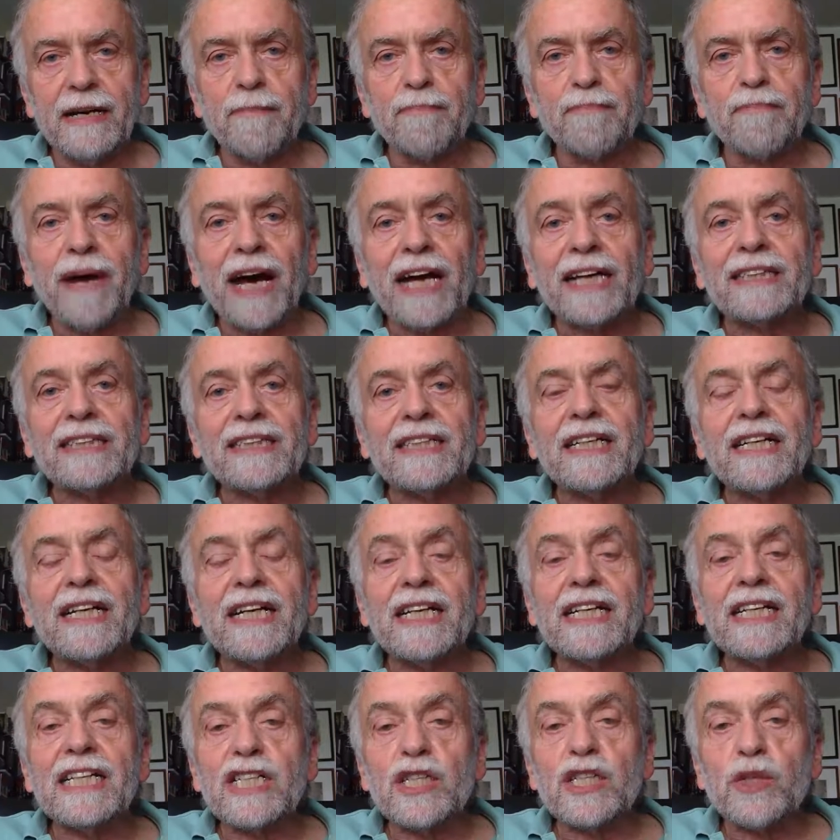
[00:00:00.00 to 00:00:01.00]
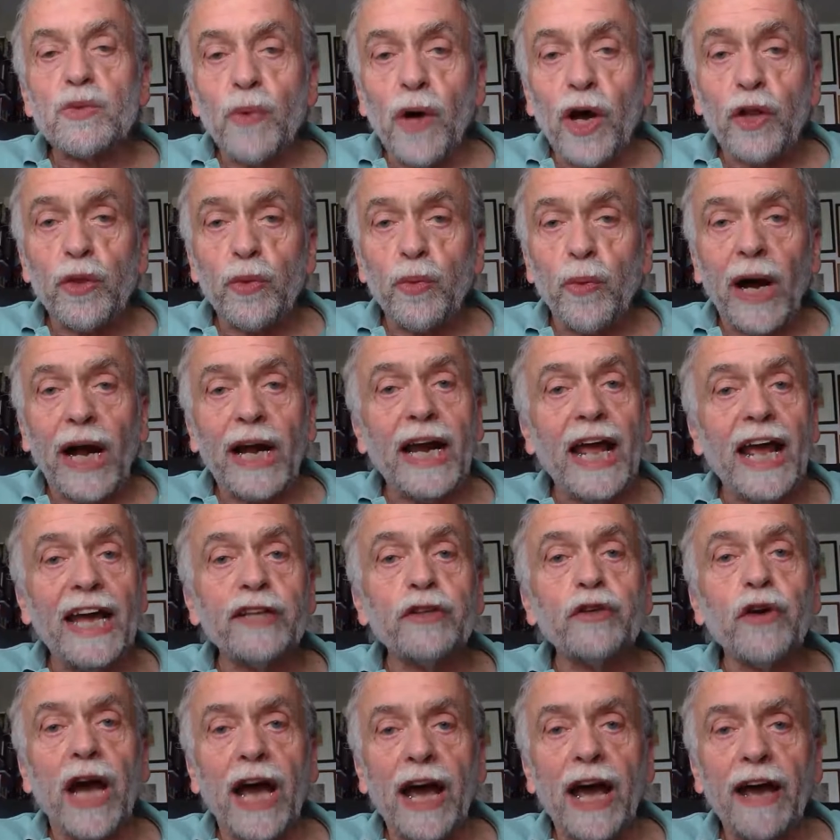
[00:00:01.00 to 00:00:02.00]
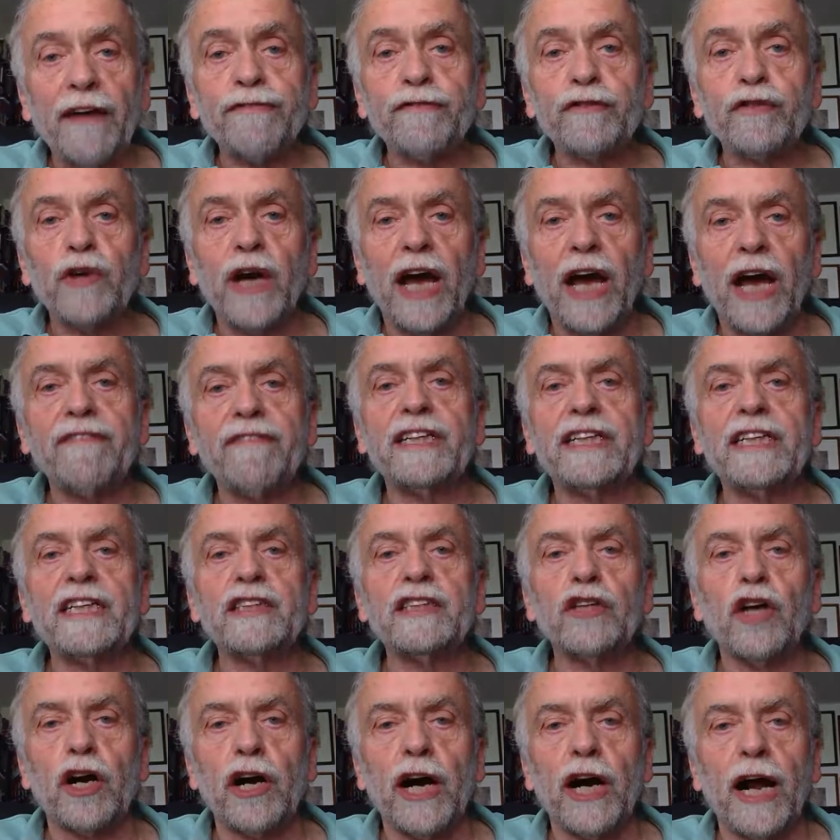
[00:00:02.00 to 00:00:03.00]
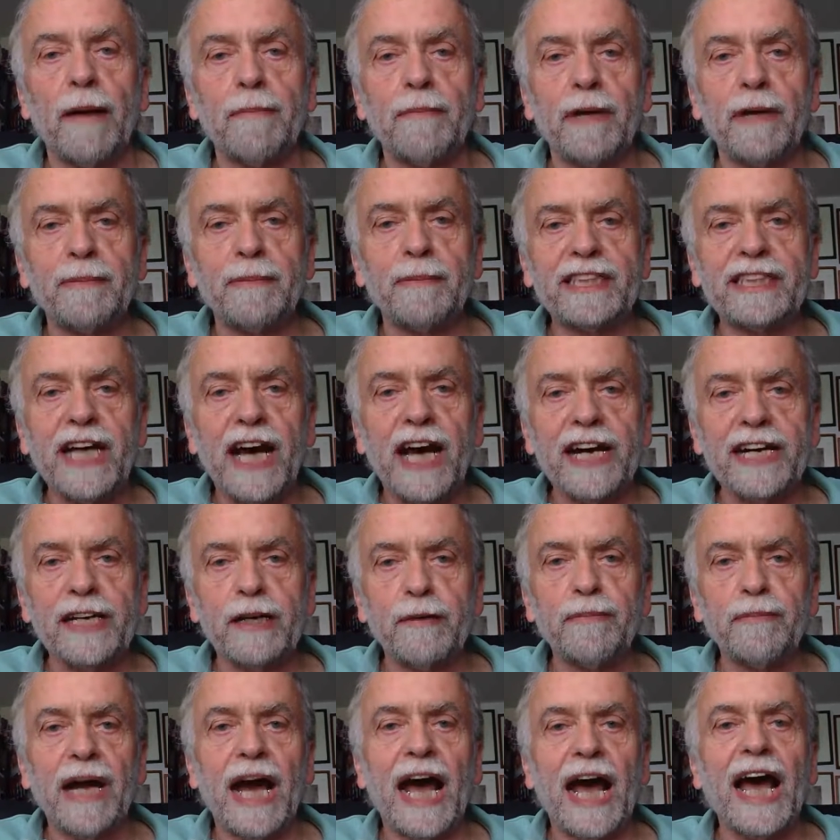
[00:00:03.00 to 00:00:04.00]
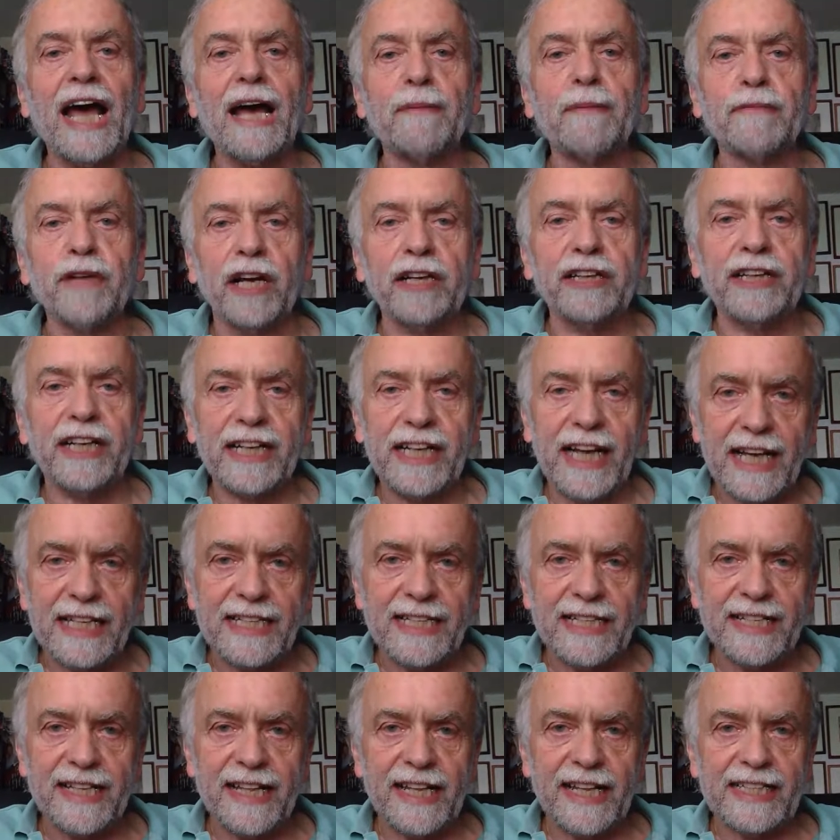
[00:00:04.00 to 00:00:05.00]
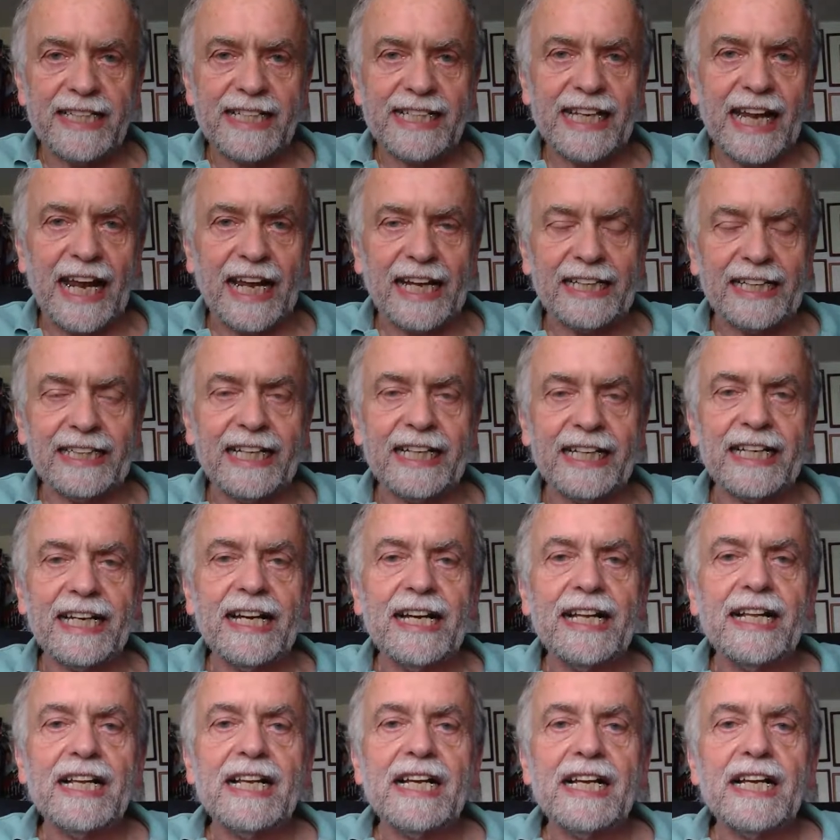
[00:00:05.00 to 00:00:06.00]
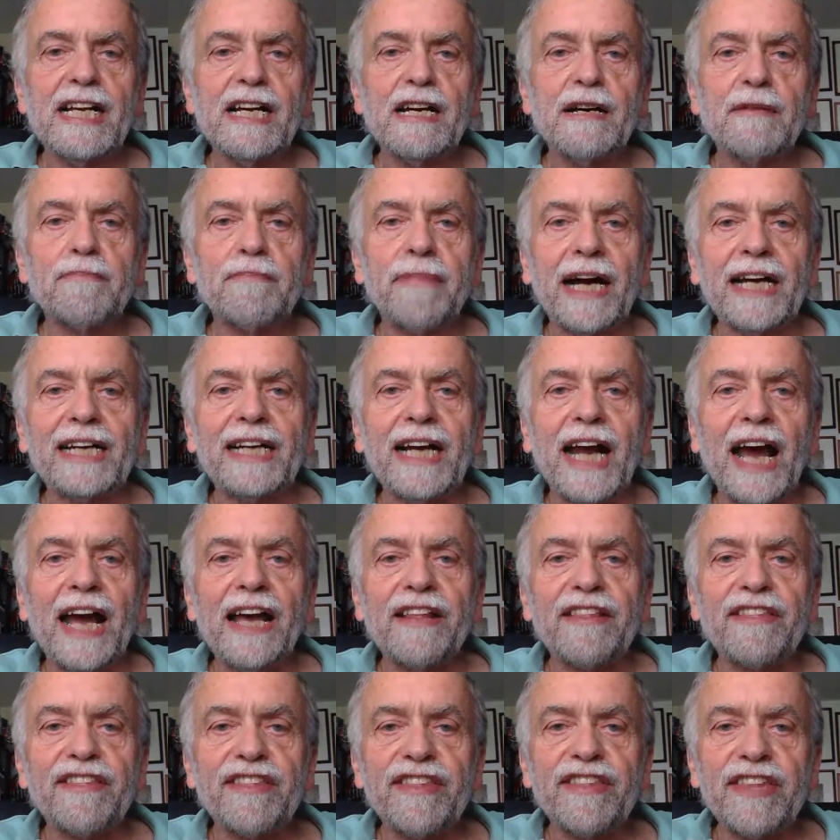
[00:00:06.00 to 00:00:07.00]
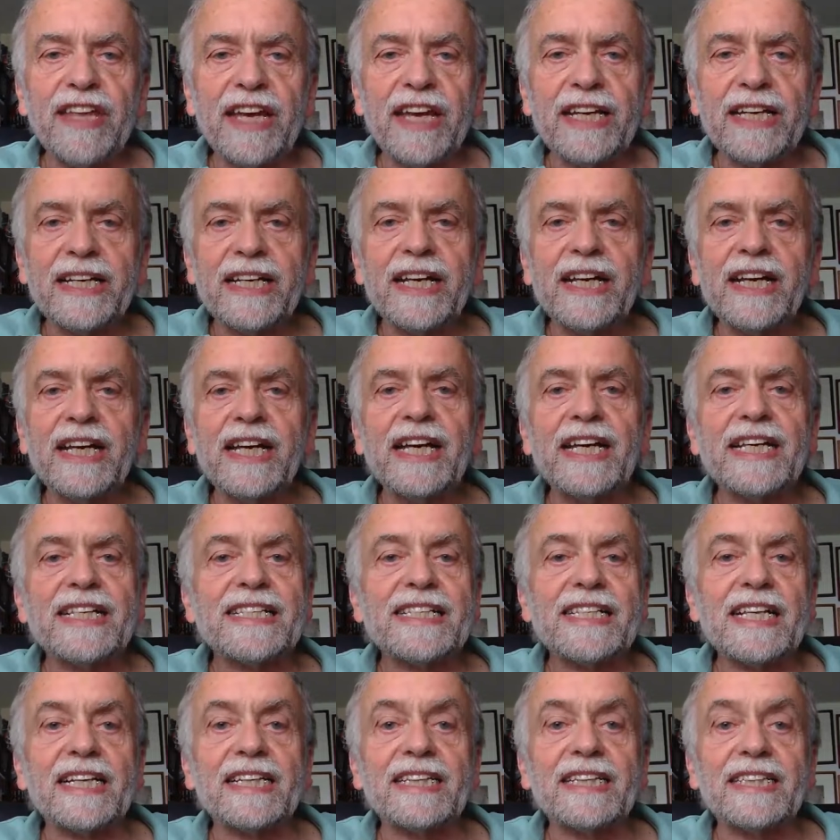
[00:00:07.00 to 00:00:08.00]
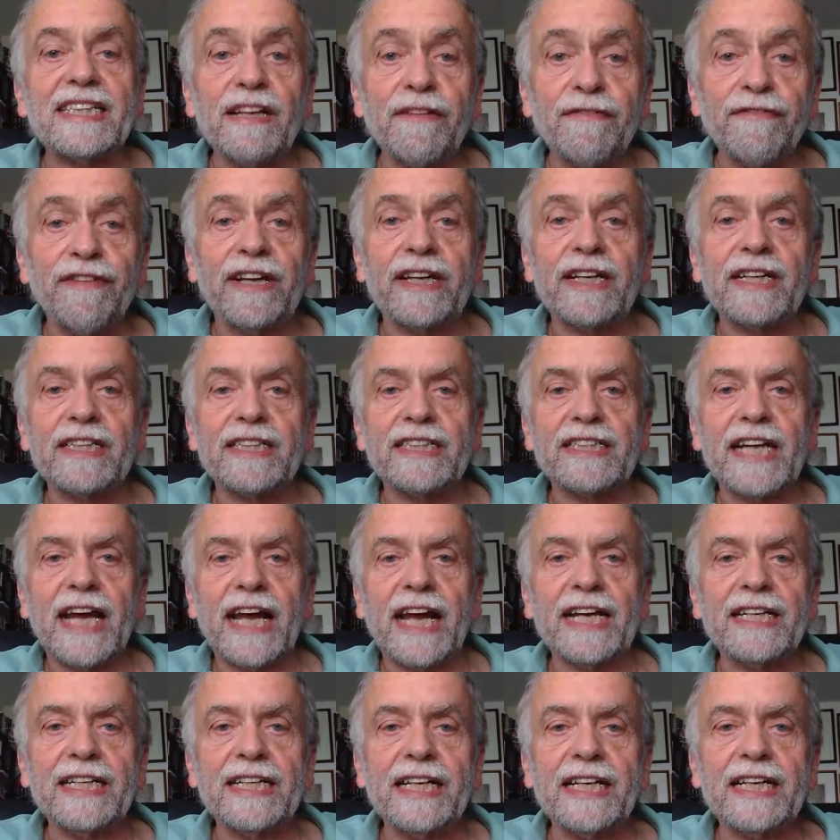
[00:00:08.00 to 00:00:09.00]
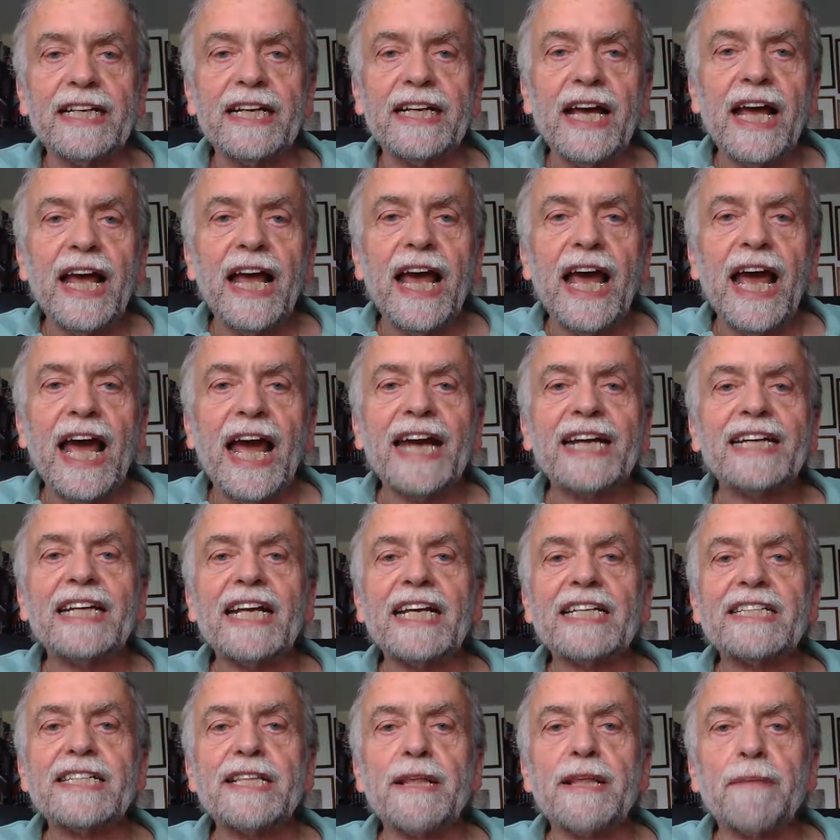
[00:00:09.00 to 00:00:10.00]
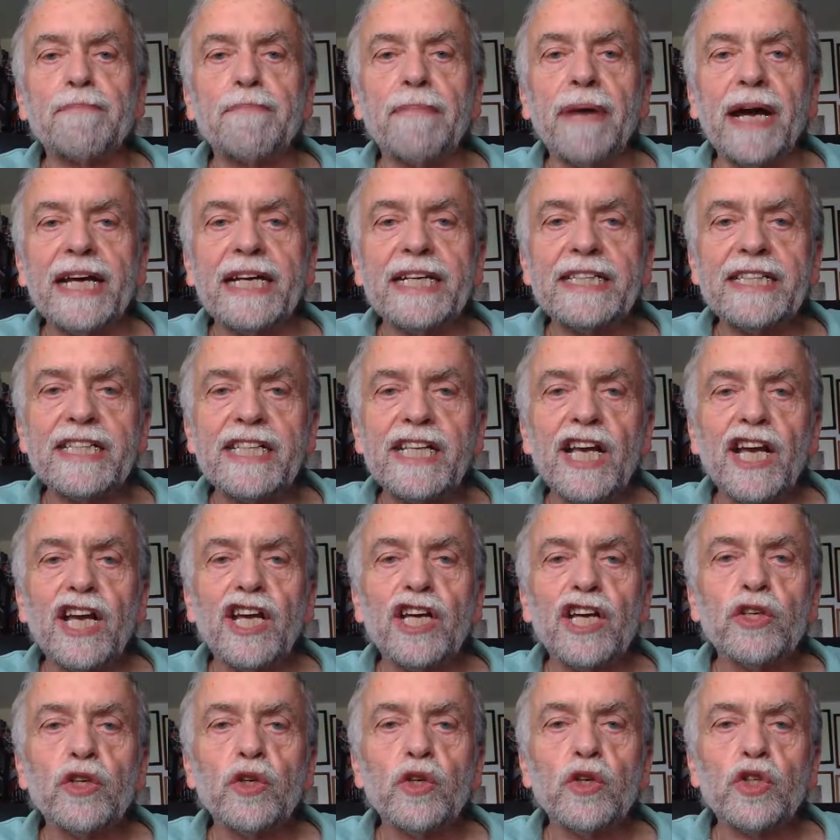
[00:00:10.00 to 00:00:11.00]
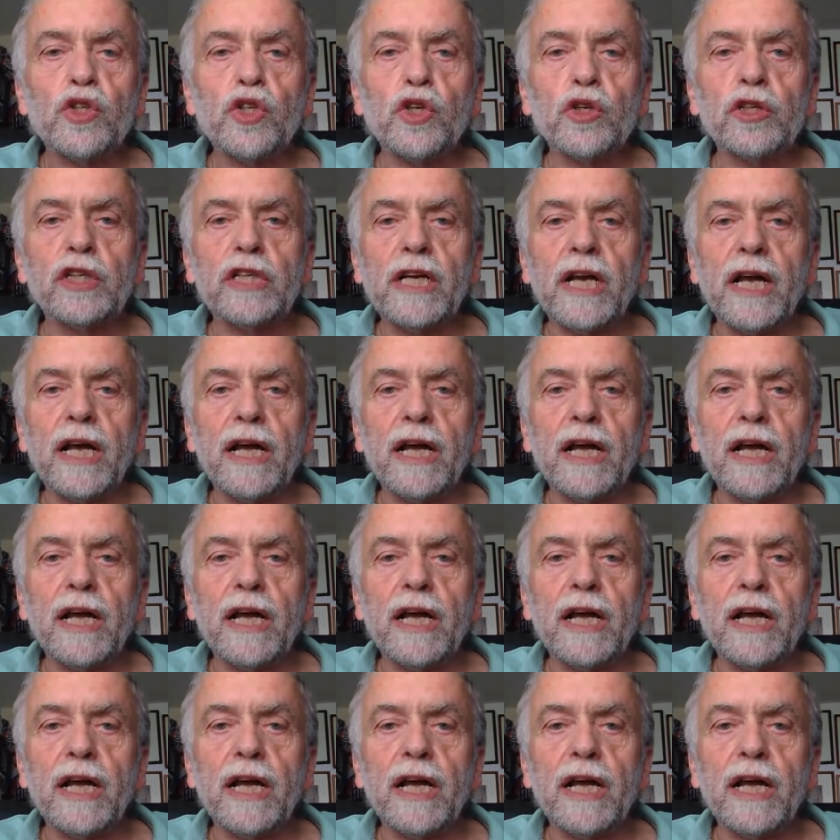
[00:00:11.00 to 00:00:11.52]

but it is worthwhile and you have to have it in your armamentarium. I am not against this technique, but I think it's a difficult technique, and as the base you should